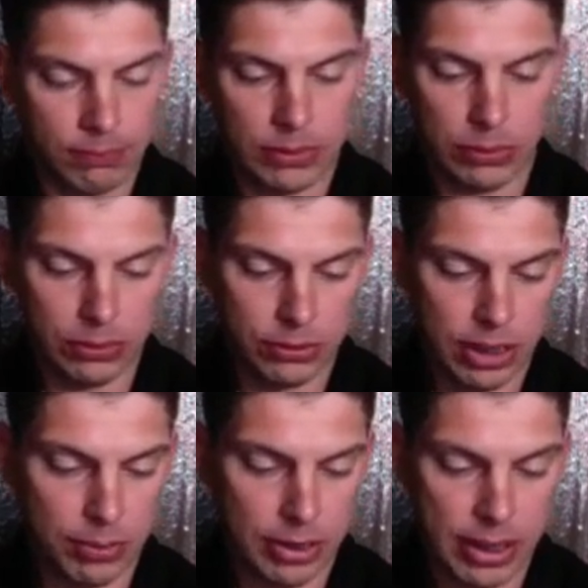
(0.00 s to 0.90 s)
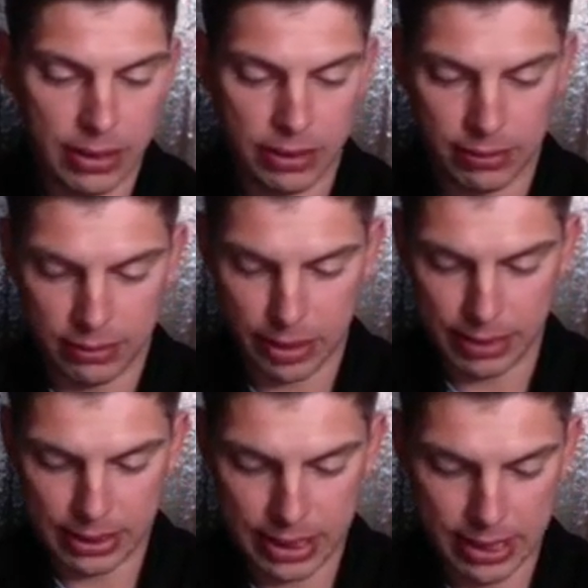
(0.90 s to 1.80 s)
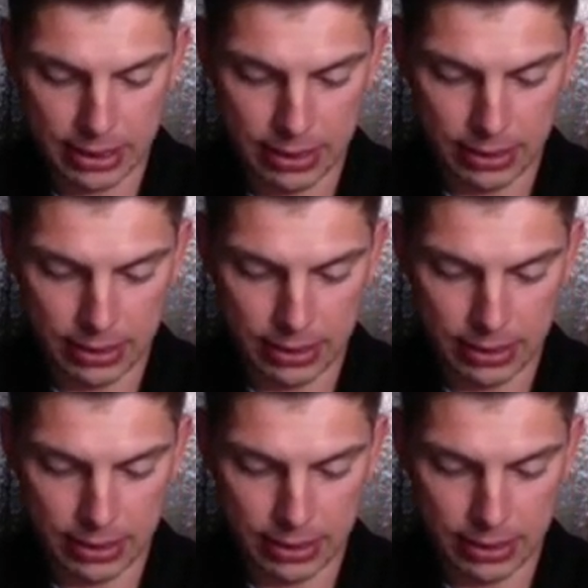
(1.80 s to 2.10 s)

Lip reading: Oh, sign me out. How about that?